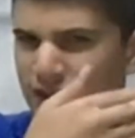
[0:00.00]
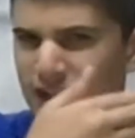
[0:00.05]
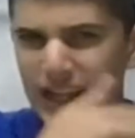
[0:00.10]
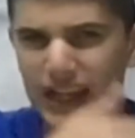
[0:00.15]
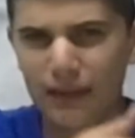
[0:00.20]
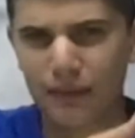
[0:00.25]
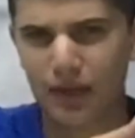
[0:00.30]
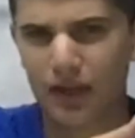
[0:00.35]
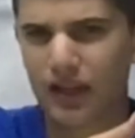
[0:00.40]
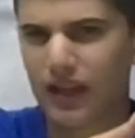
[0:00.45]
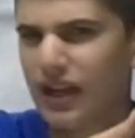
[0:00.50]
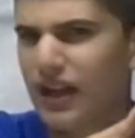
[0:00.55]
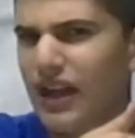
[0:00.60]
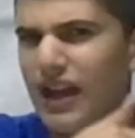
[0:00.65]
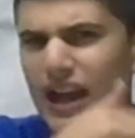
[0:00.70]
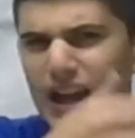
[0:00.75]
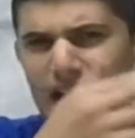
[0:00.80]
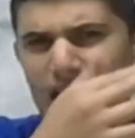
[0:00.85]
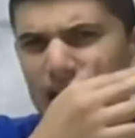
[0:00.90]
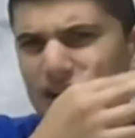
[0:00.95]
It's
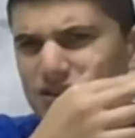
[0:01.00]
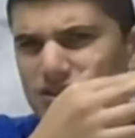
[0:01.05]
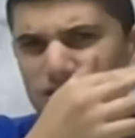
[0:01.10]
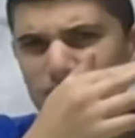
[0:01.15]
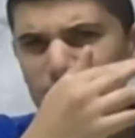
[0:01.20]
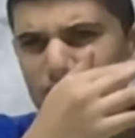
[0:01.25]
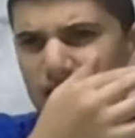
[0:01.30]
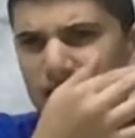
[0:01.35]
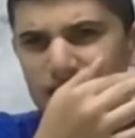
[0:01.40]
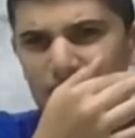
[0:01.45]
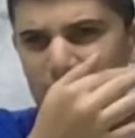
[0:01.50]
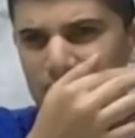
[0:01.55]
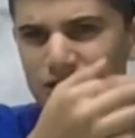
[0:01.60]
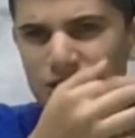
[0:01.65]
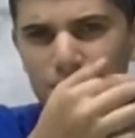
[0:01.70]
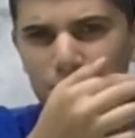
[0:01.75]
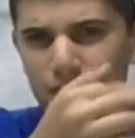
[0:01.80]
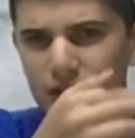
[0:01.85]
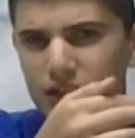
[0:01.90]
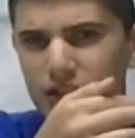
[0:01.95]
actually pretty good.
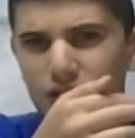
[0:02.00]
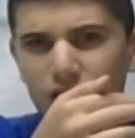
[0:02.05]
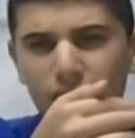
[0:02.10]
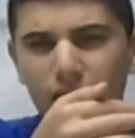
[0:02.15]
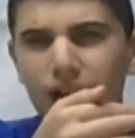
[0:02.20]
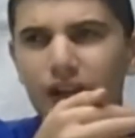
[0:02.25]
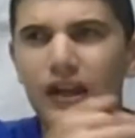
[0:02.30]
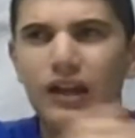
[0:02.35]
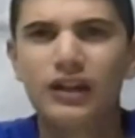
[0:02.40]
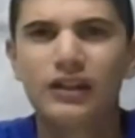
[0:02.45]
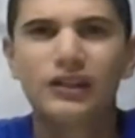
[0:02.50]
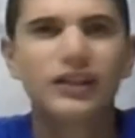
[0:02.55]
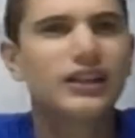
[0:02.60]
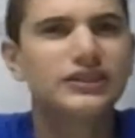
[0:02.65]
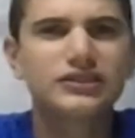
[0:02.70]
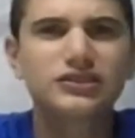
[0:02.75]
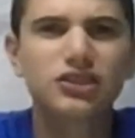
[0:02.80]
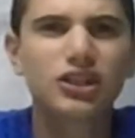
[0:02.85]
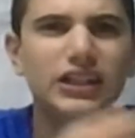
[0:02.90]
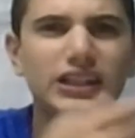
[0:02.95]
Because look at these
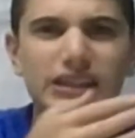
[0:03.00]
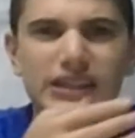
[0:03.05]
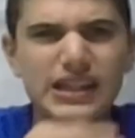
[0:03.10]
specs.